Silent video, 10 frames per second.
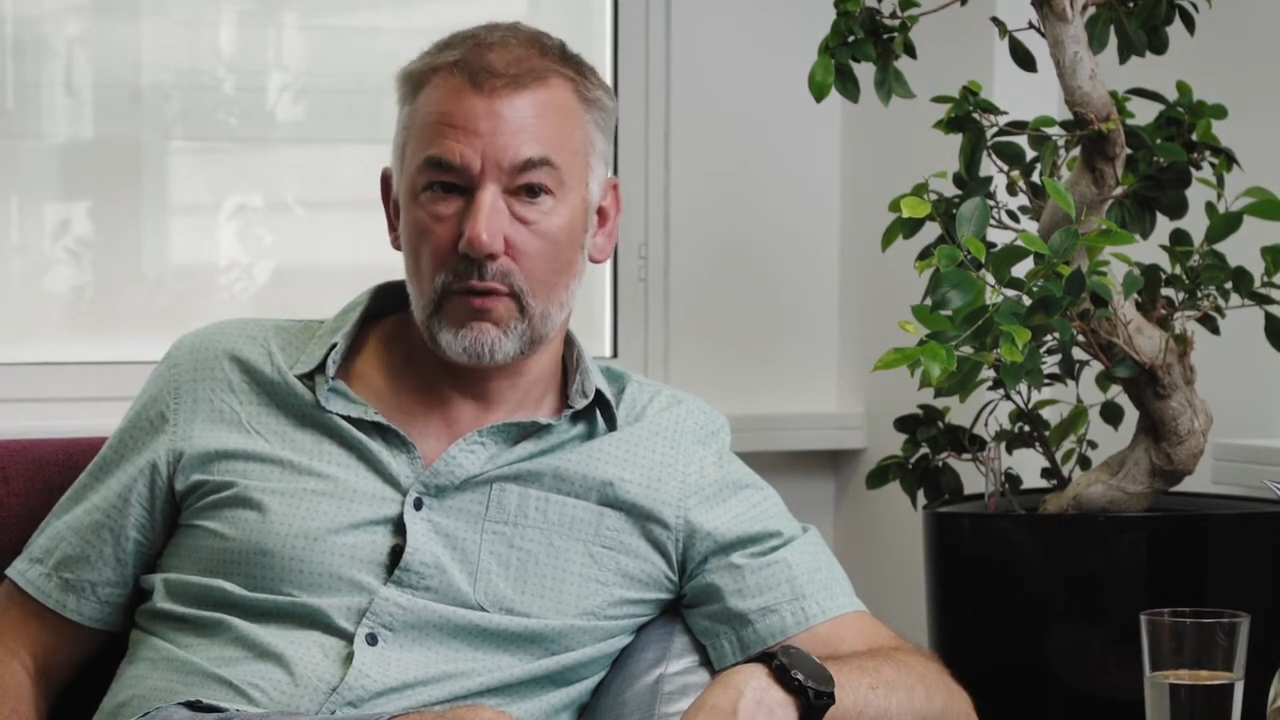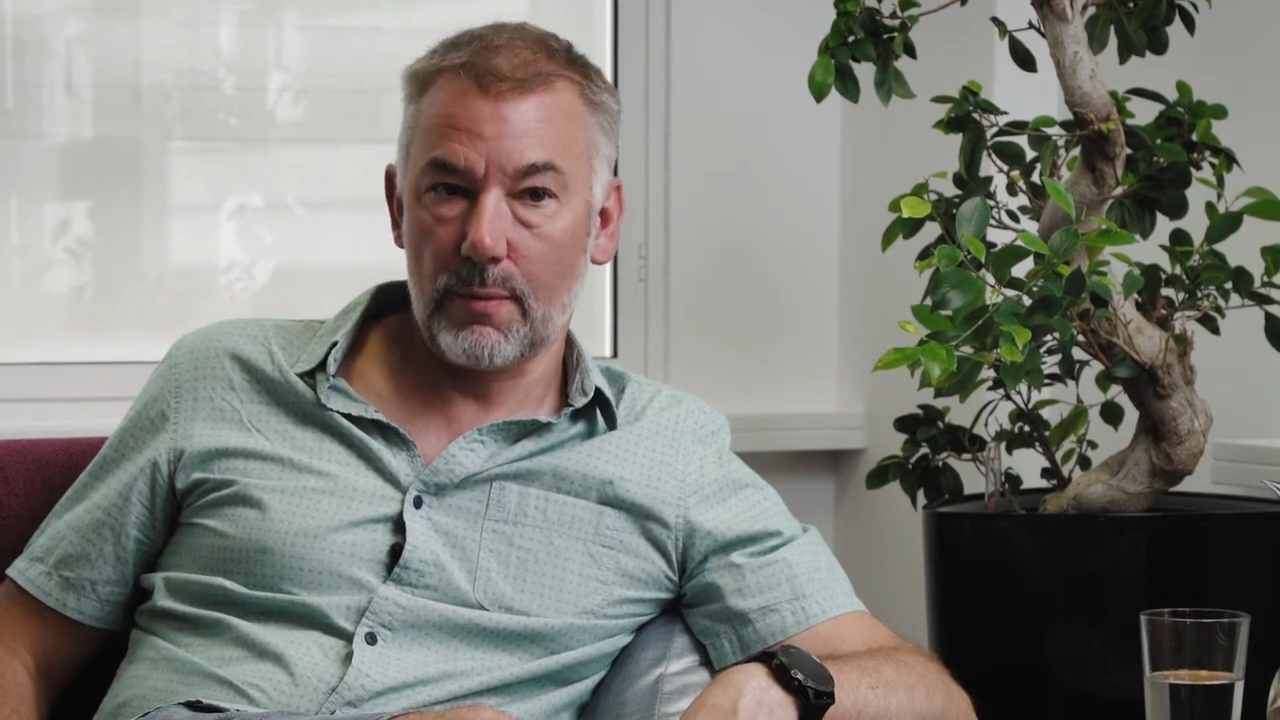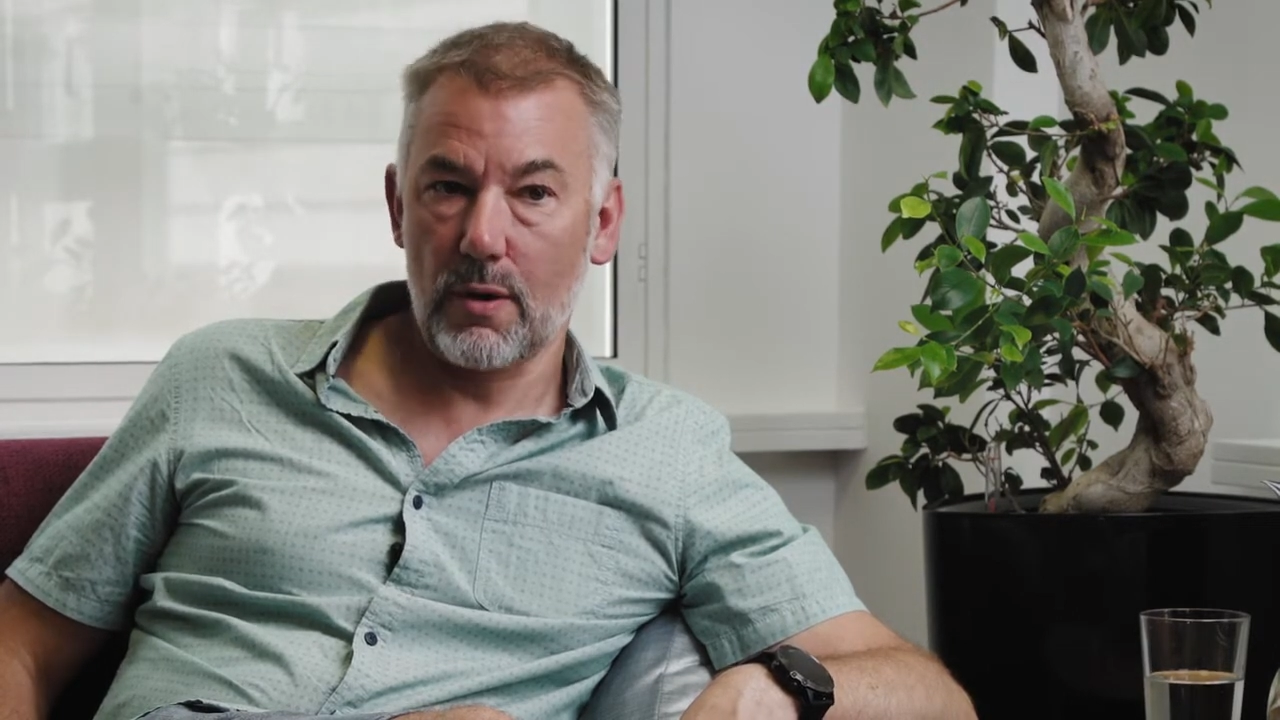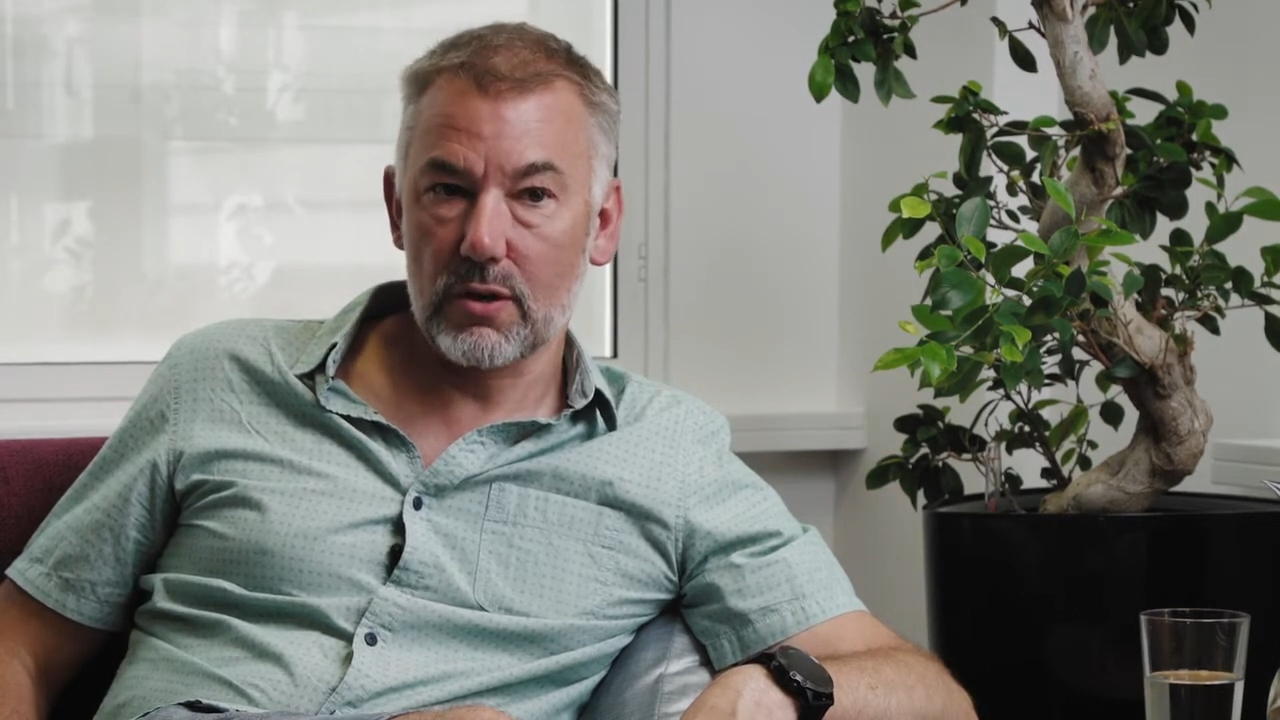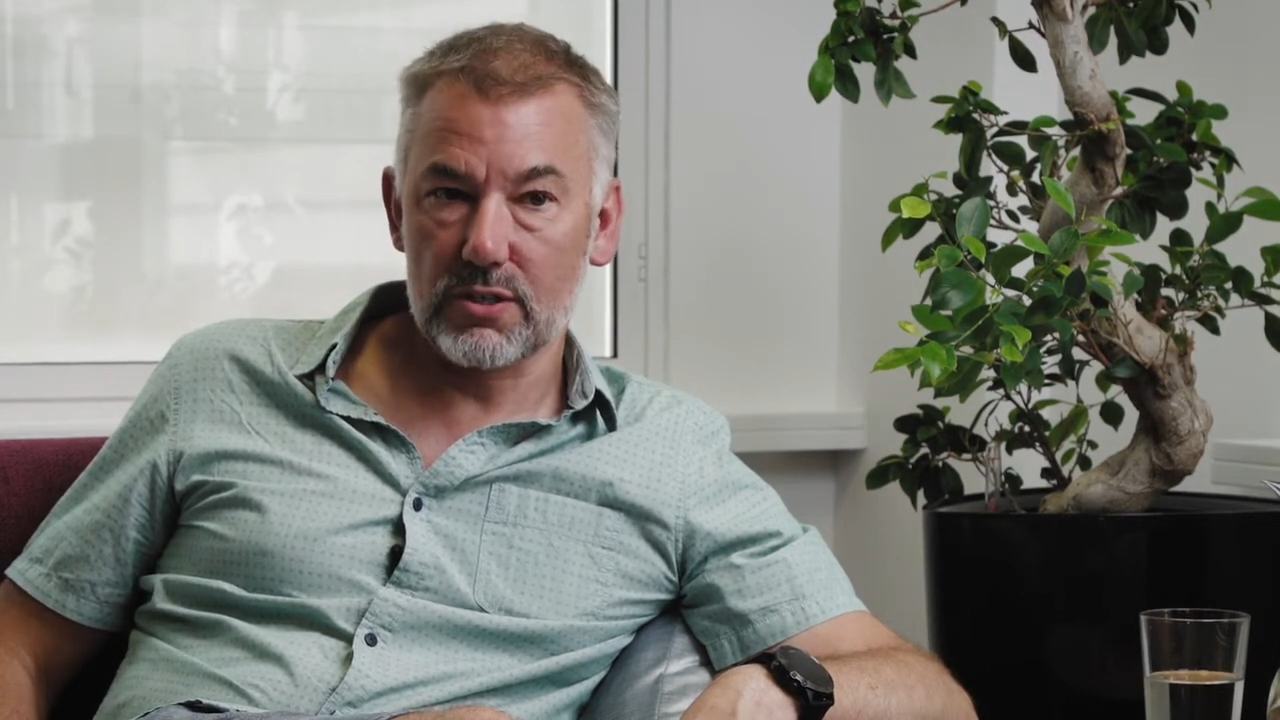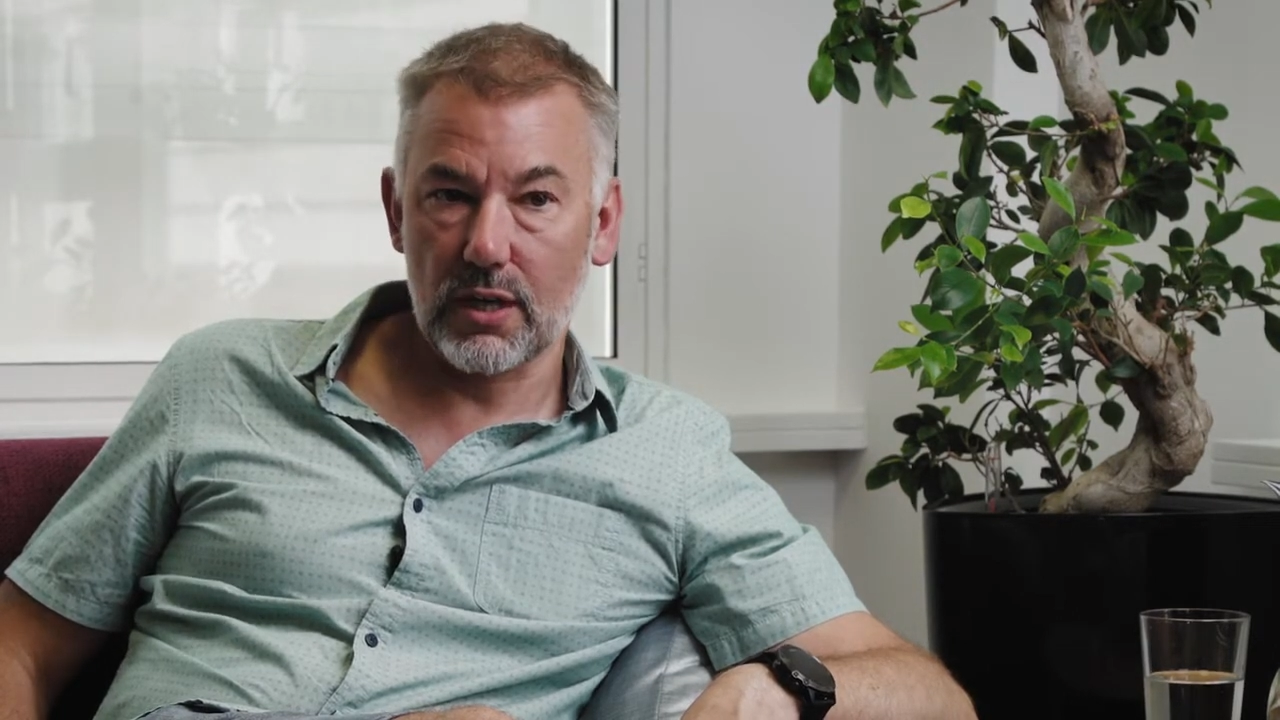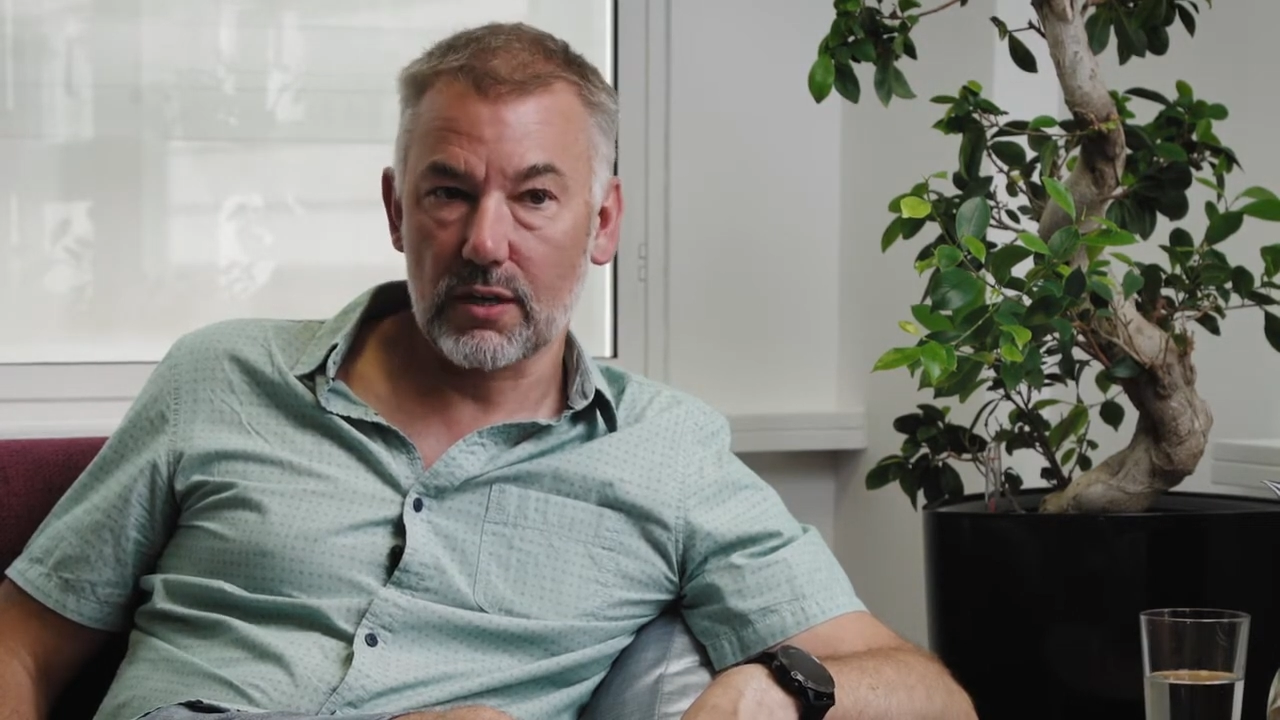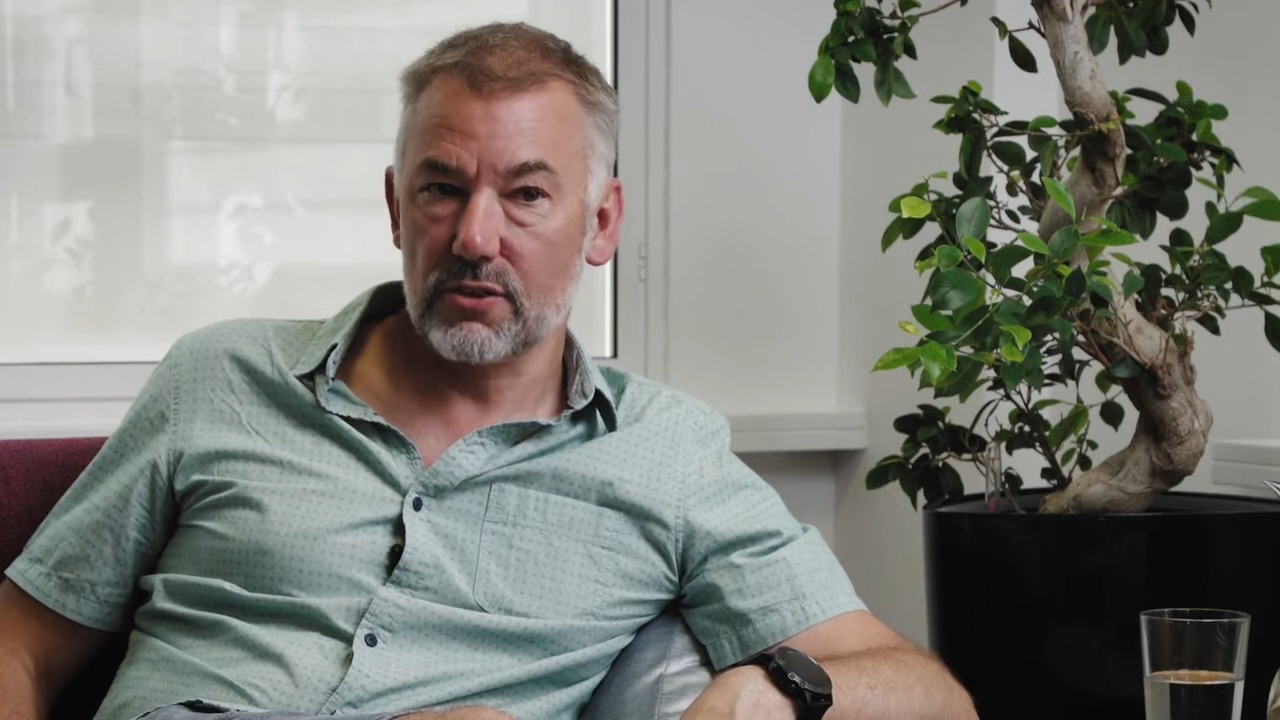of their marketing.